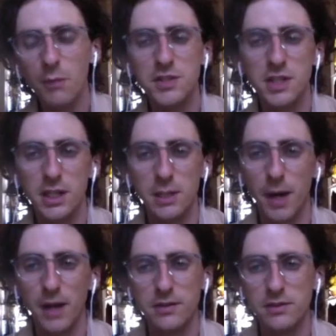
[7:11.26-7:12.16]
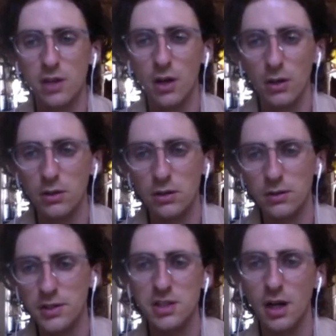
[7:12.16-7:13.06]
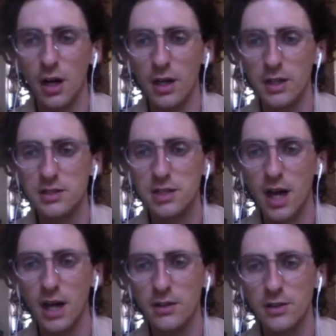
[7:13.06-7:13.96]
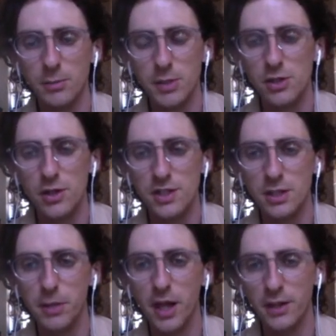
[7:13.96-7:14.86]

it depends on the size and the maturity of the plant,